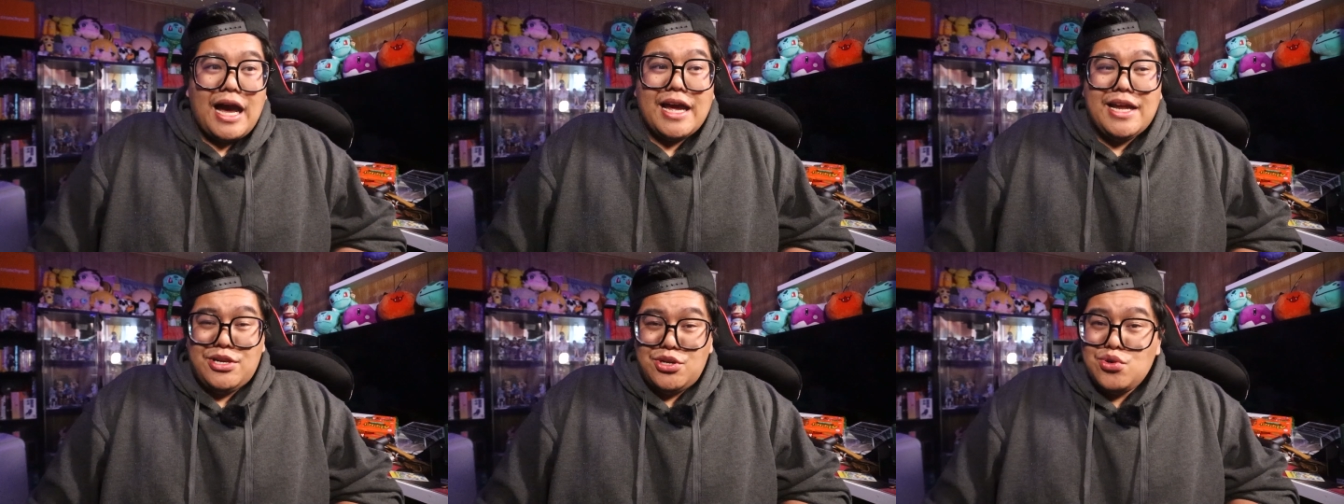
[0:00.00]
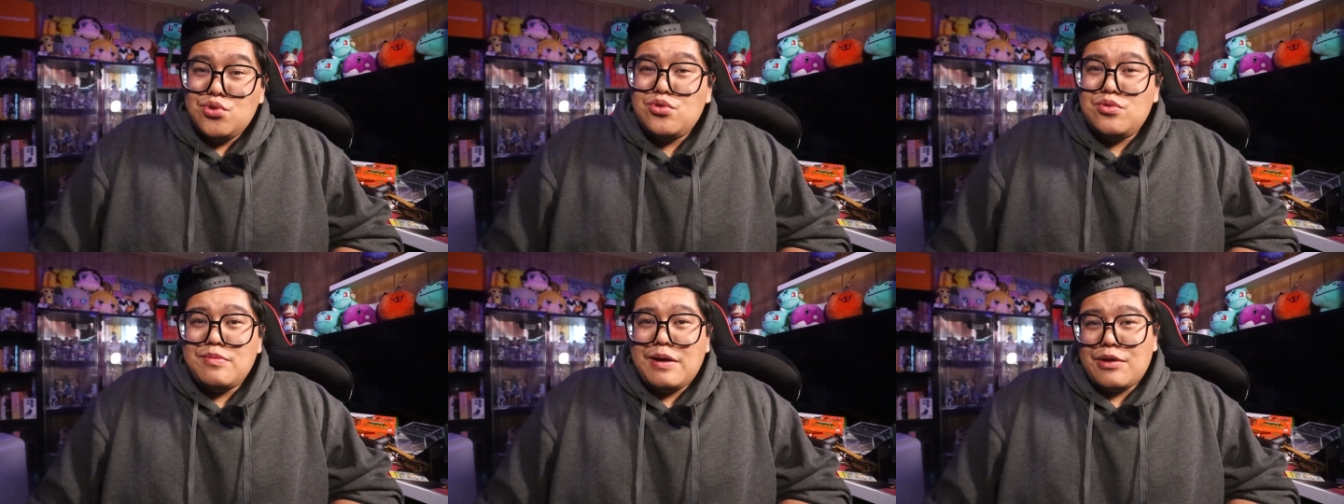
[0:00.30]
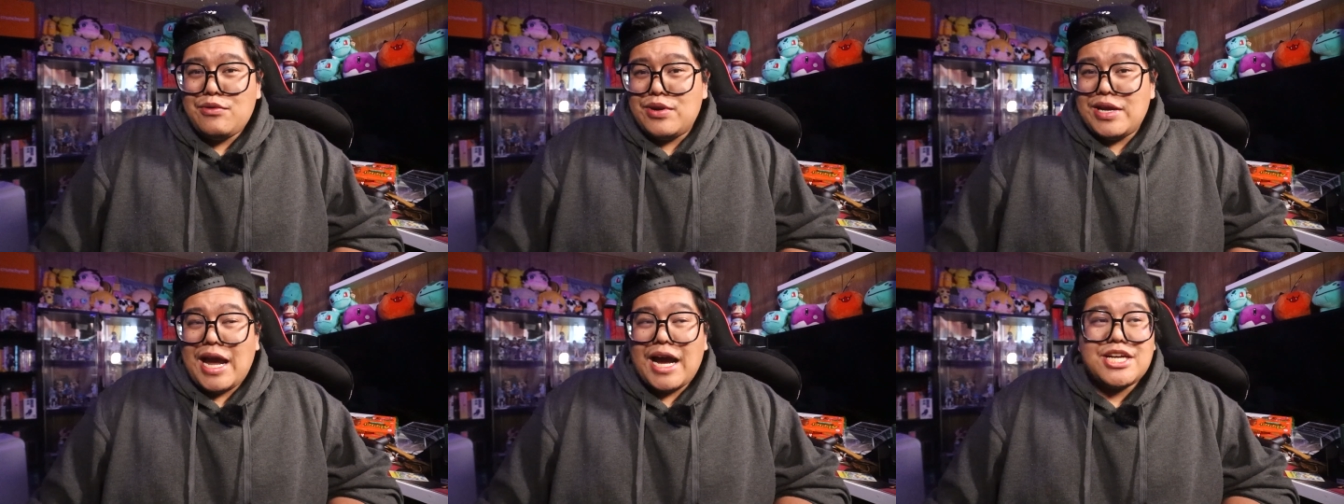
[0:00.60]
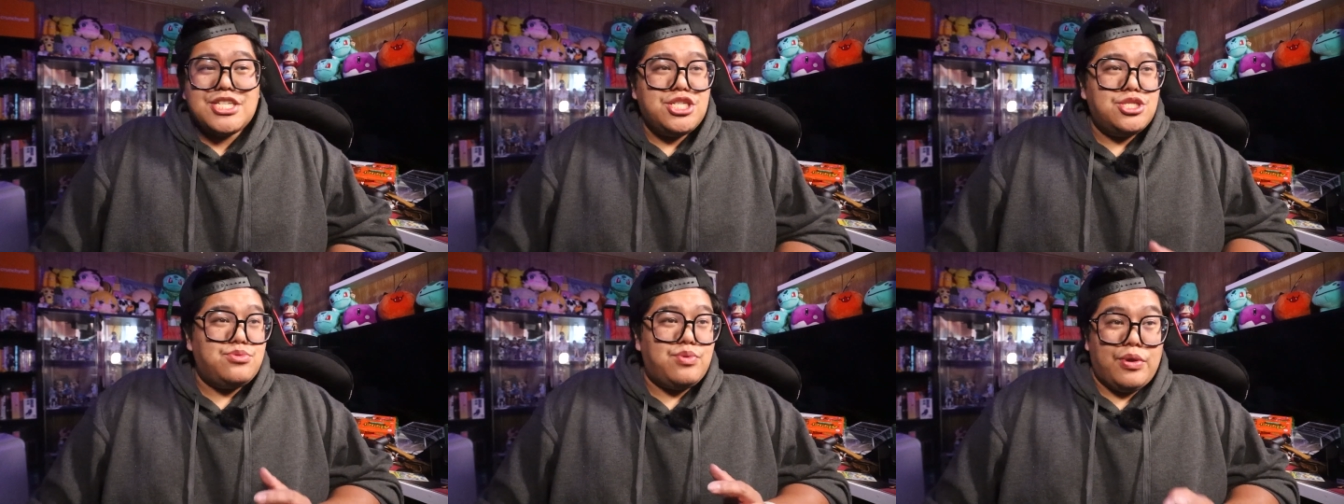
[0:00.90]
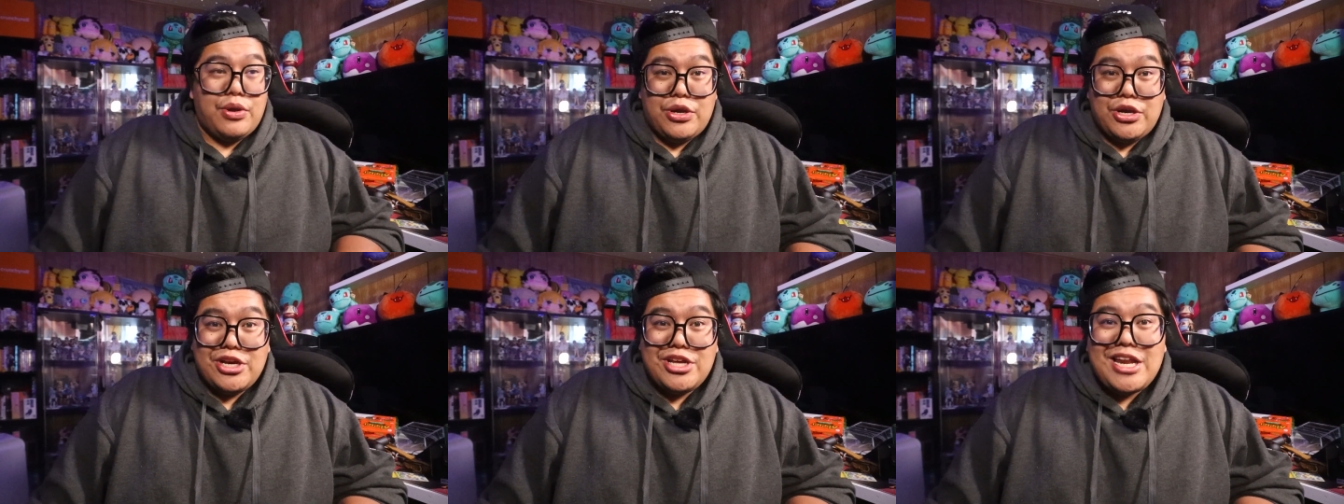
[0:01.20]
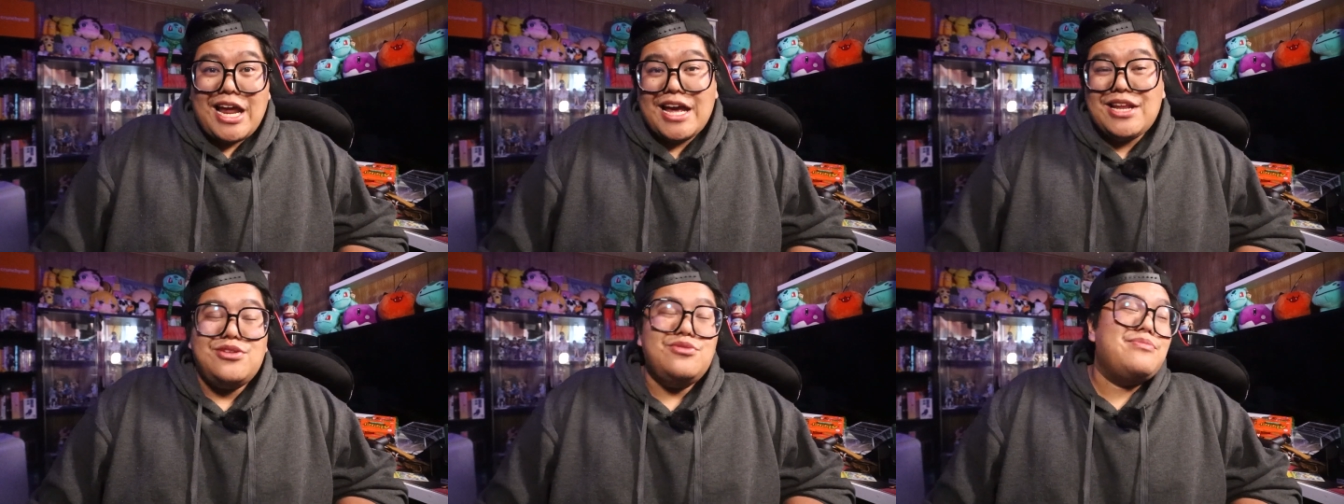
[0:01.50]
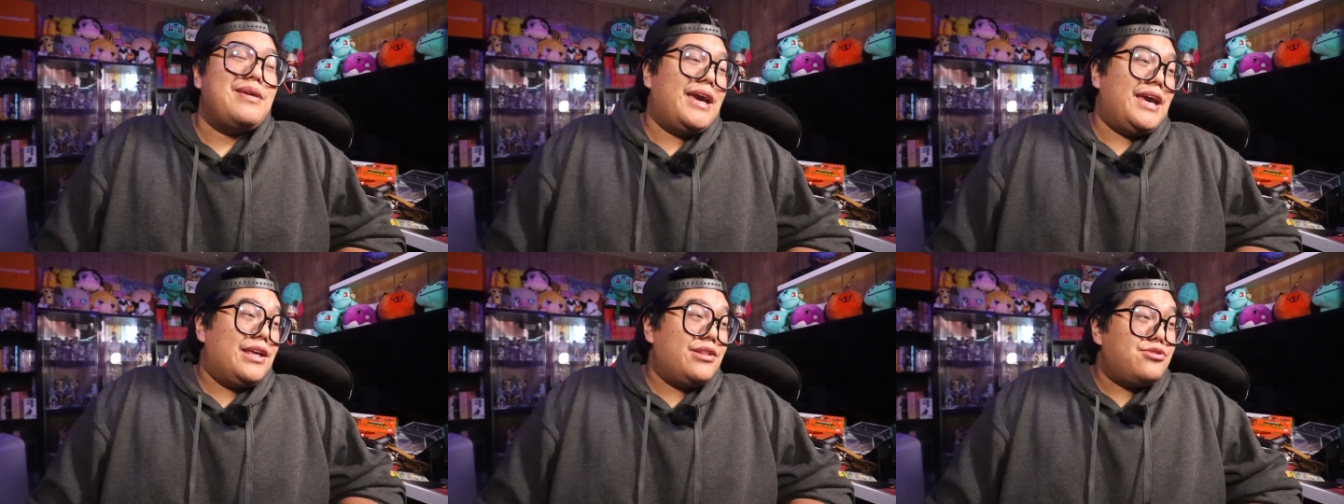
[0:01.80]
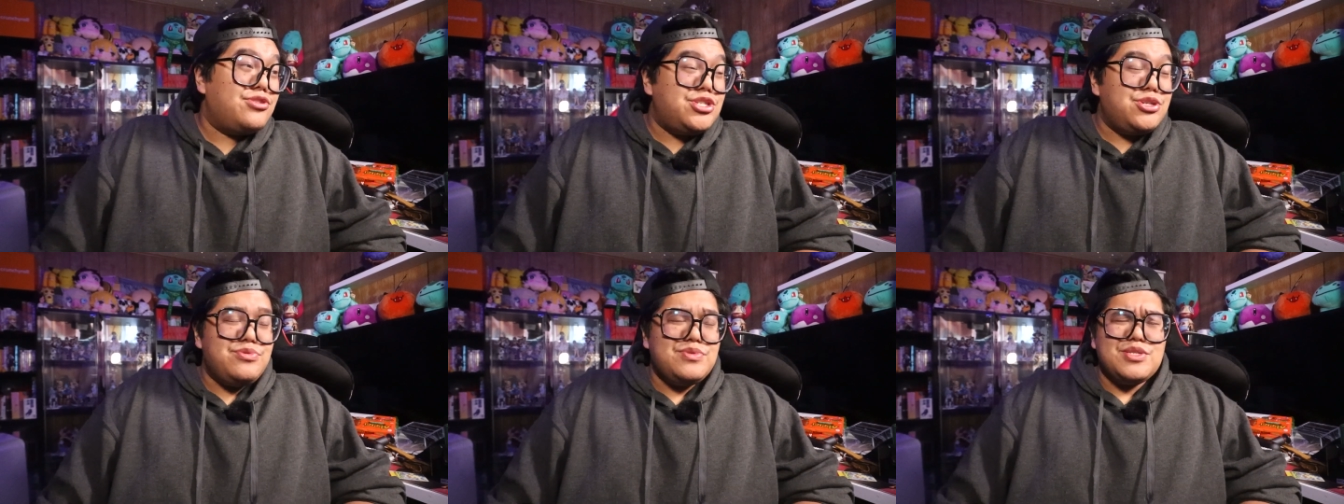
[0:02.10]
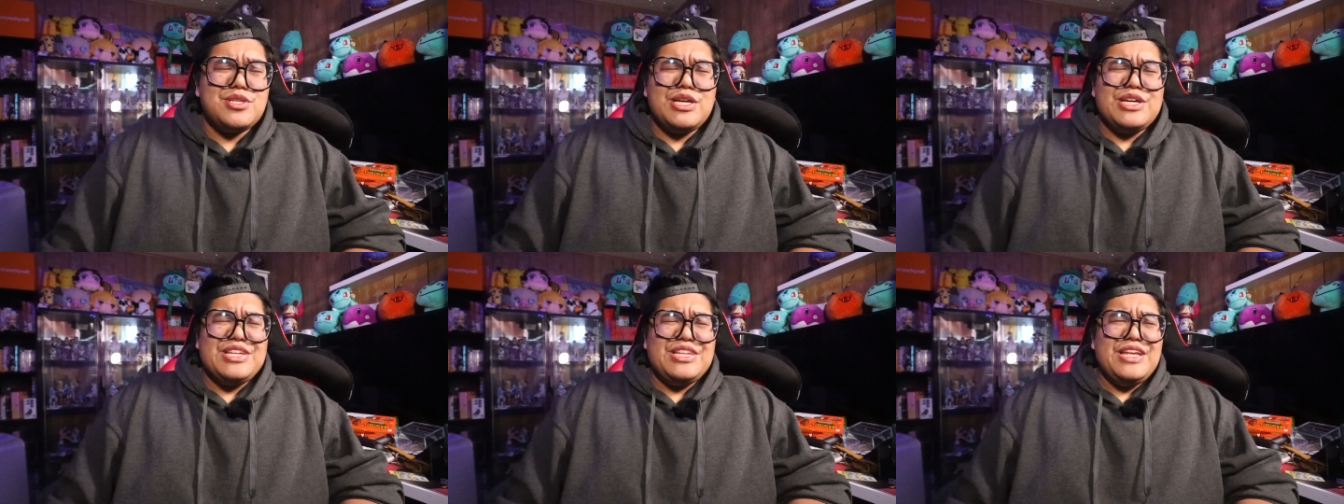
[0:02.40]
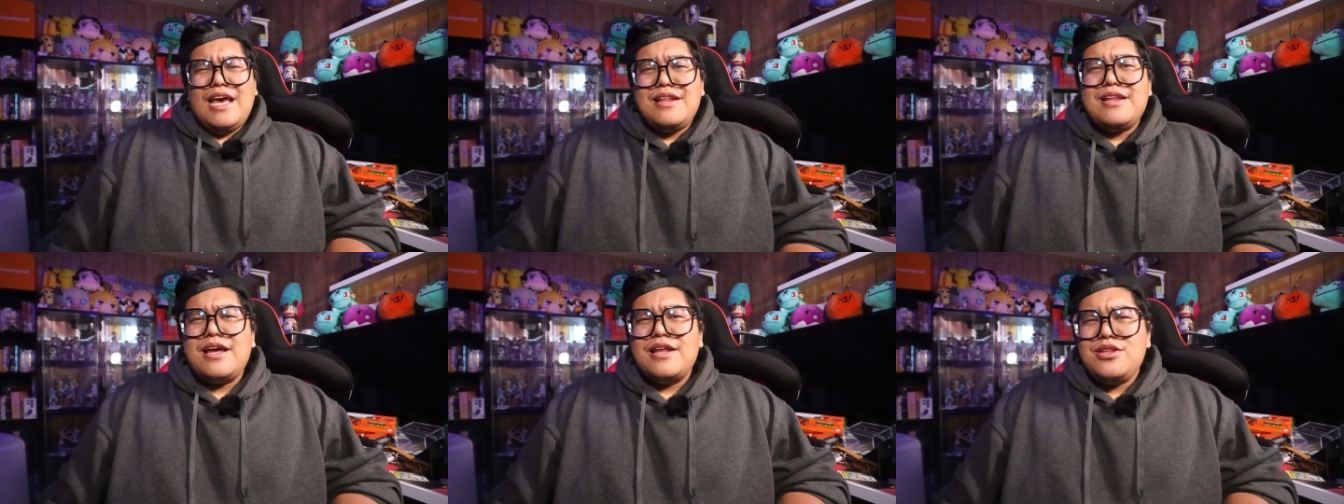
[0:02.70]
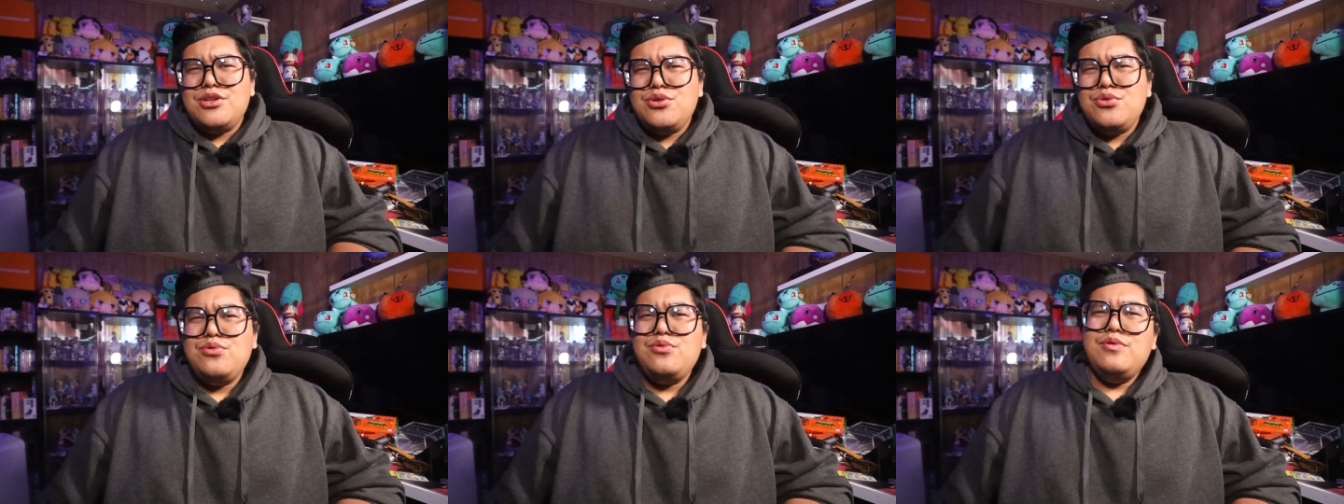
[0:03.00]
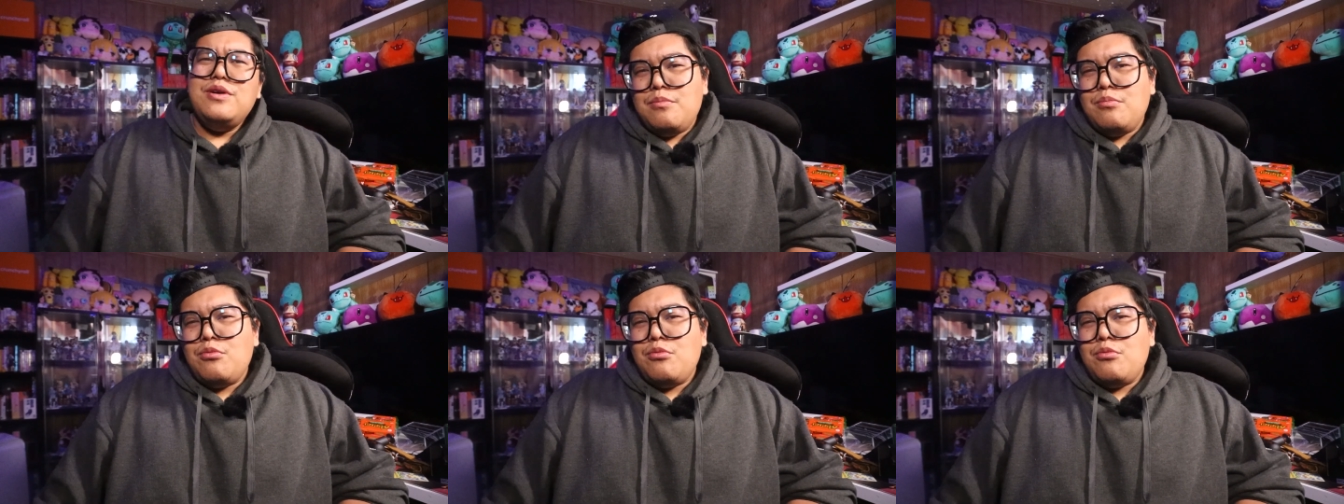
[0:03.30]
I knew my reactions were good, I knew my energy was good, and I knew